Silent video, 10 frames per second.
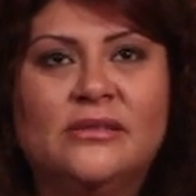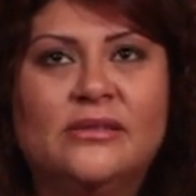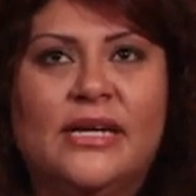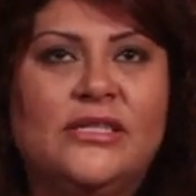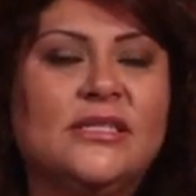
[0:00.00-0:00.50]

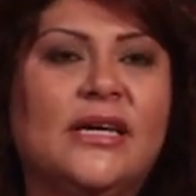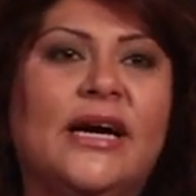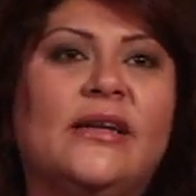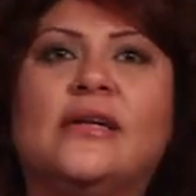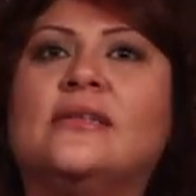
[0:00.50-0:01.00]

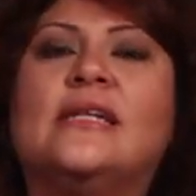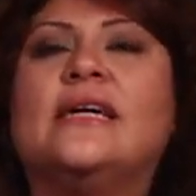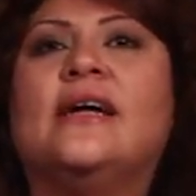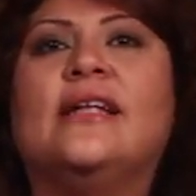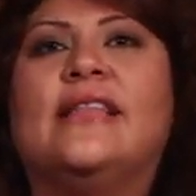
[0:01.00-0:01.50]
I
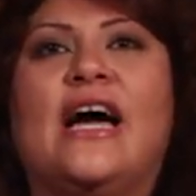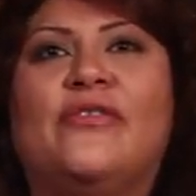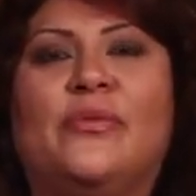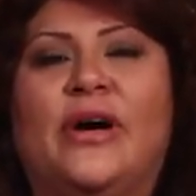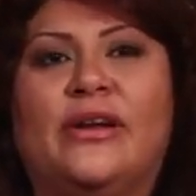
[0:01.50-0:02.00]
kind of laugh
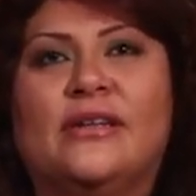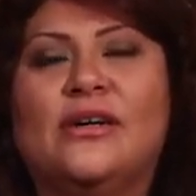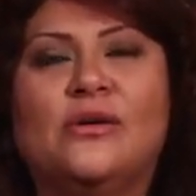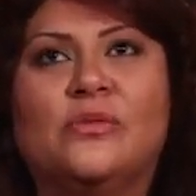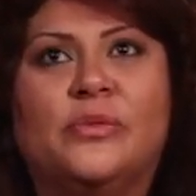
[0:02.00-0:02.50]
about it.
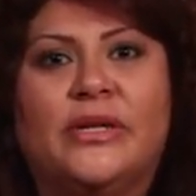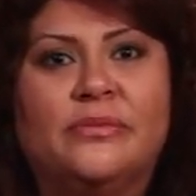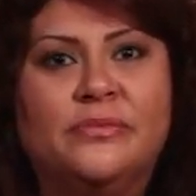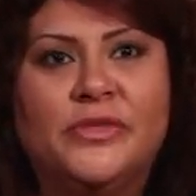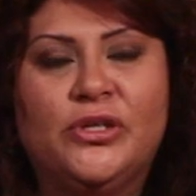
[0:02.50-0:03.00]
Oh, Ruben,
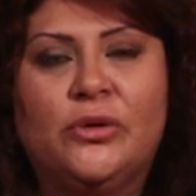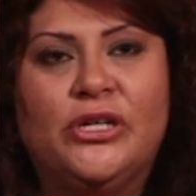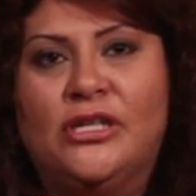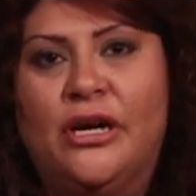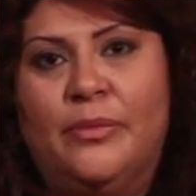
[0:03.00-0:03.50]
you know what you're
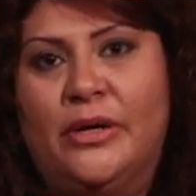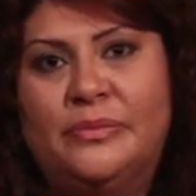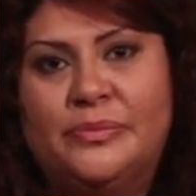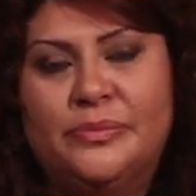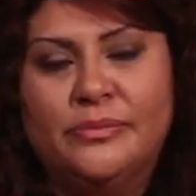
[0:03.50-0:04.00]
talking about.
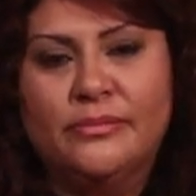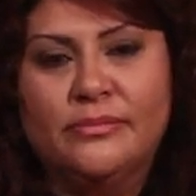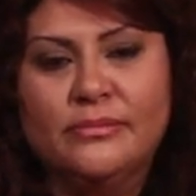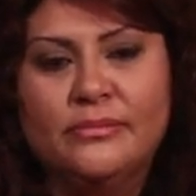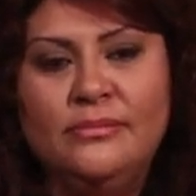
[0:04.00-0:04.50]

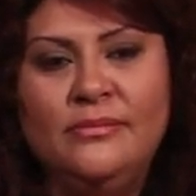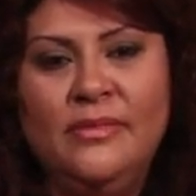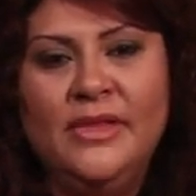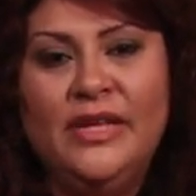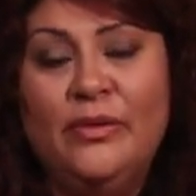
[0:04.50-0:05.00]

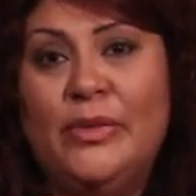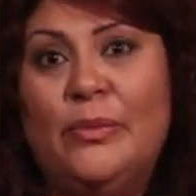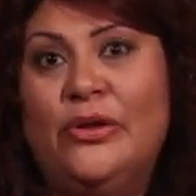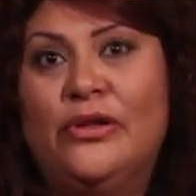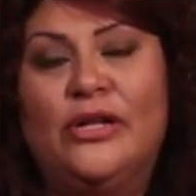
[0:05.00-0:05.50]
Even my
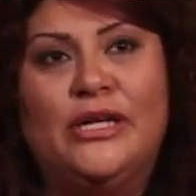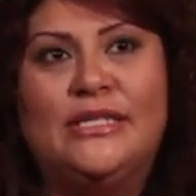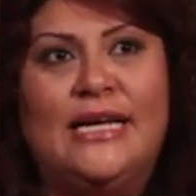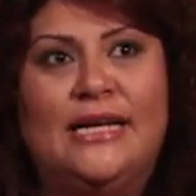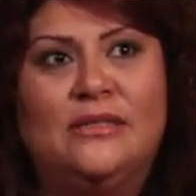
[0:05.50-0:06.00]
brother-in-law used to
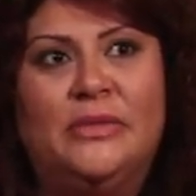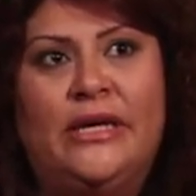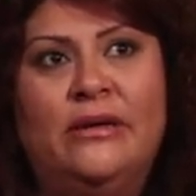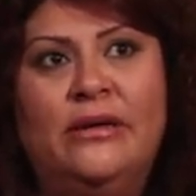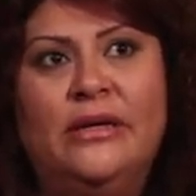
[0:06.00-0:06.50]
ask me,
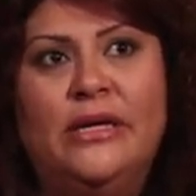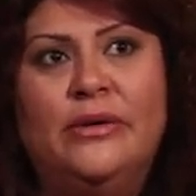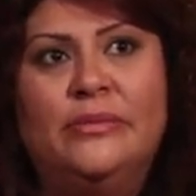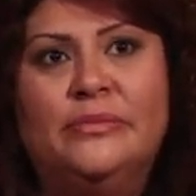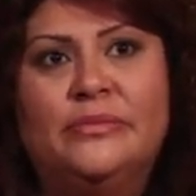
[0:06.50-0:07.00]

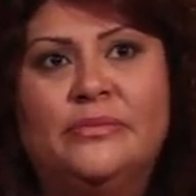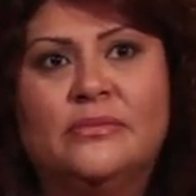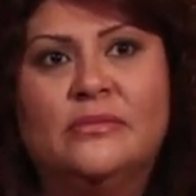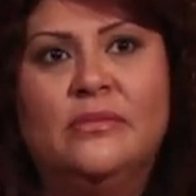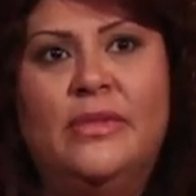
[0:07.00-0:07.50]

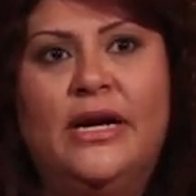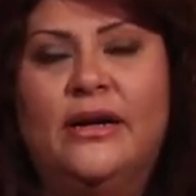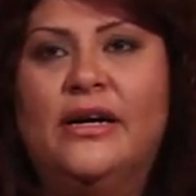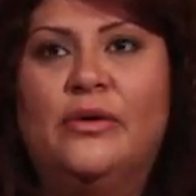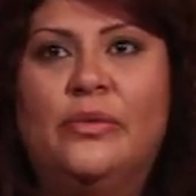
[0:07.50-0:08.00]

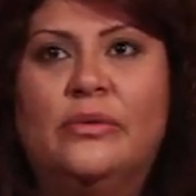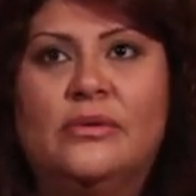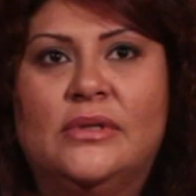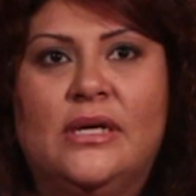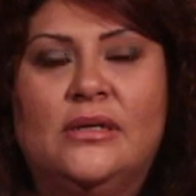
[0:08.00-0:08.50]
Erica,
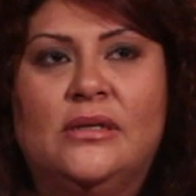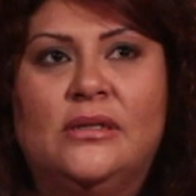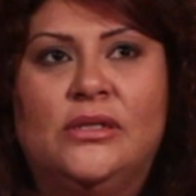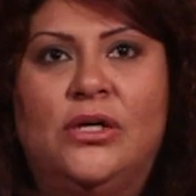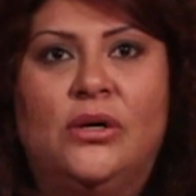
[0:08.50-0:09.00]

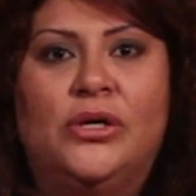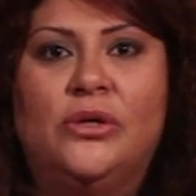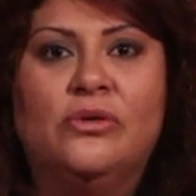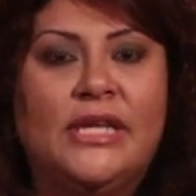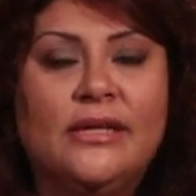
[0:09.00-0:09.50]
you don't
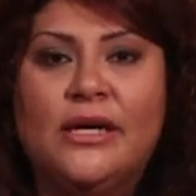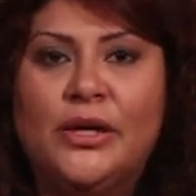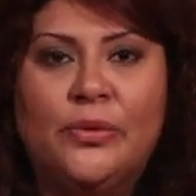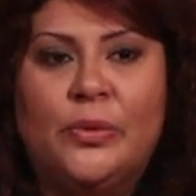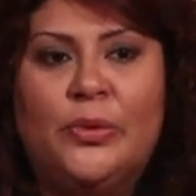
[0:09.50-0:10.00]
think that you
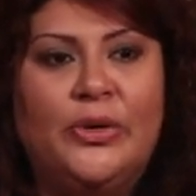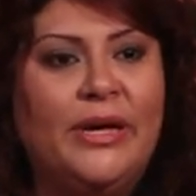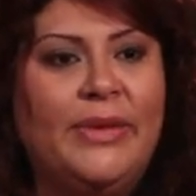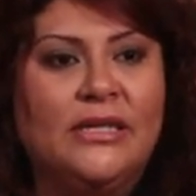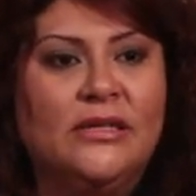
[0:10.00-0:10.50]
and Ruben will get
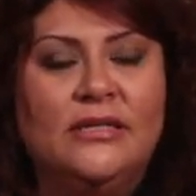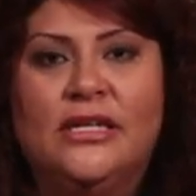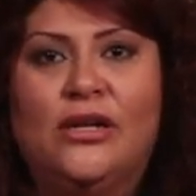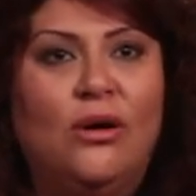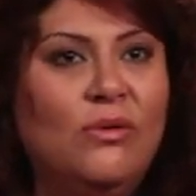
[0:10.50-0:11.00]
back together? I was like,
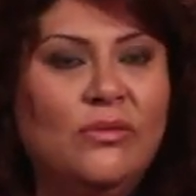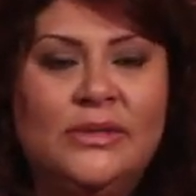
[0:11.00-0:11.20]
no,